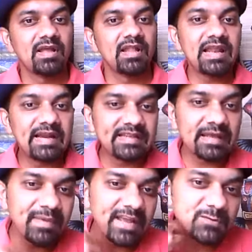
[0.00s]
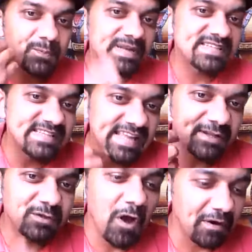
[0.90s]
Let them express their
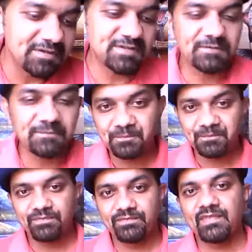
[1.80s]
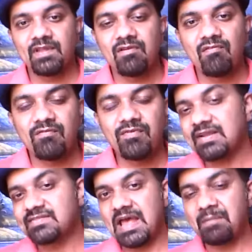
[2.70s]
thoughts. For
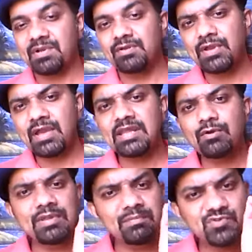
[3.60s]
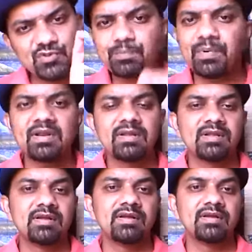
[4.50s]
example, you can give them simple
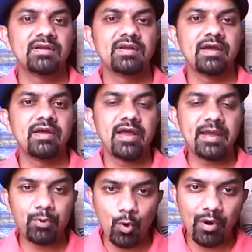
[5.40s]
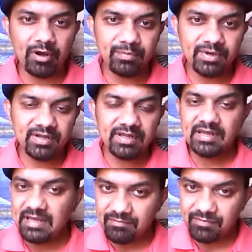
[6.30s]
proverb
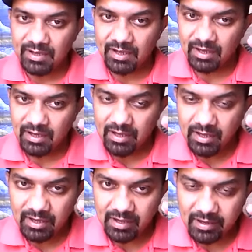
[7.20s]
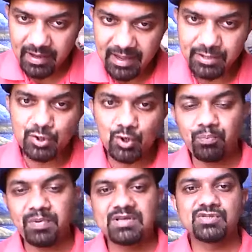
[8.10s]
if the age
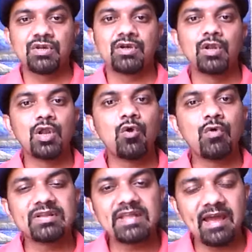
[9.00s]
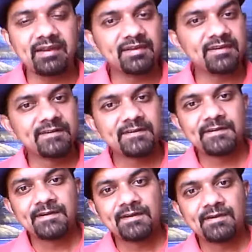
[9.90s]
group is lower than
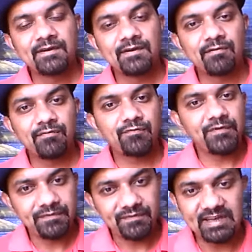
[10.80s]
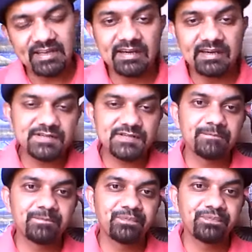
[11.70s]
15 years.
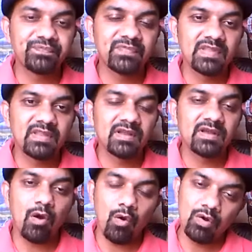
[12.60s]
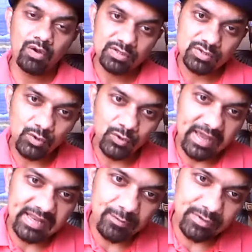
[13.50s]
So you
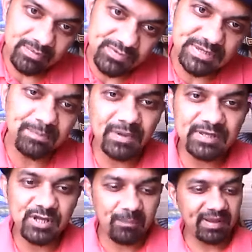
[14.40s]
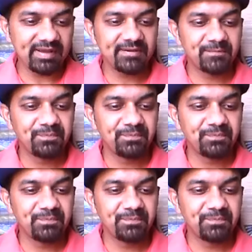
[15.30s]
can give them simple topic.